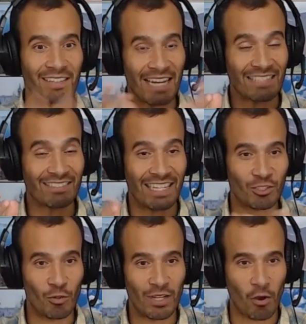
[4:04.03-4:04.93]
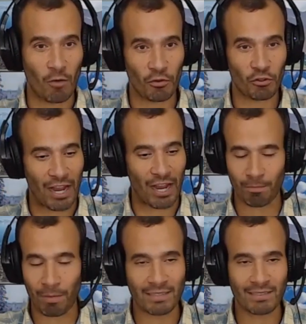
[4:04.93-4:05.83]
listening to this
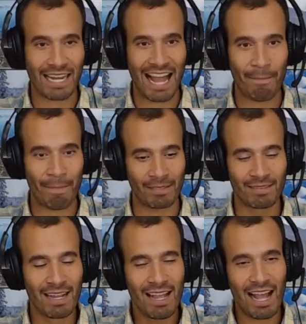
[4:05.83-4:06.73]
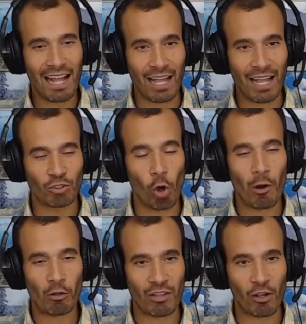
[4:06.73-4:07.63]
conversation, please sign up and
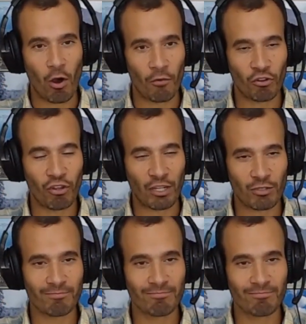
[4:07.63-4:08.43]
join us in the conversation.